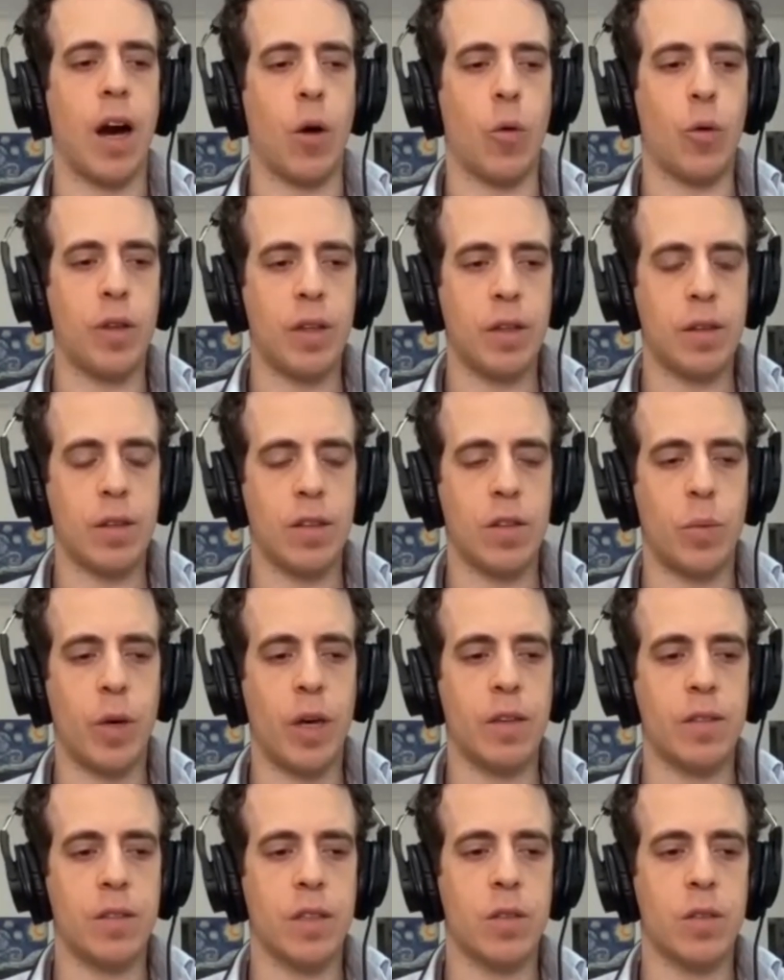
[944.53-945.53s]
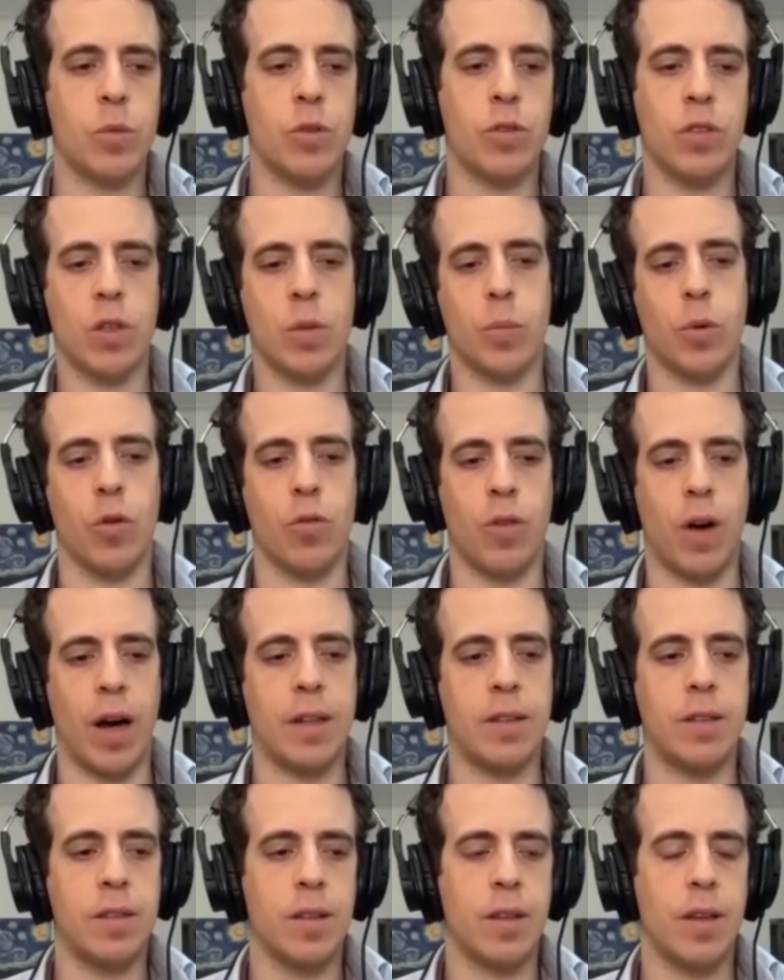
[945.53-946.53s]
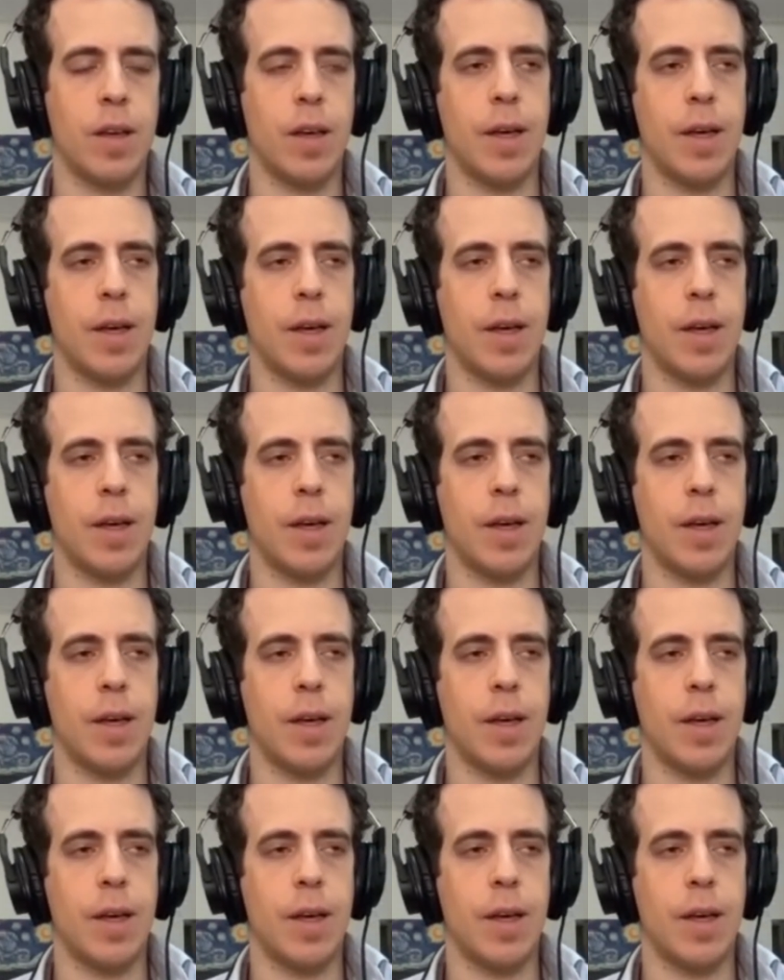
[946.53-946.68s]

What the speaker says: within the space that music provides,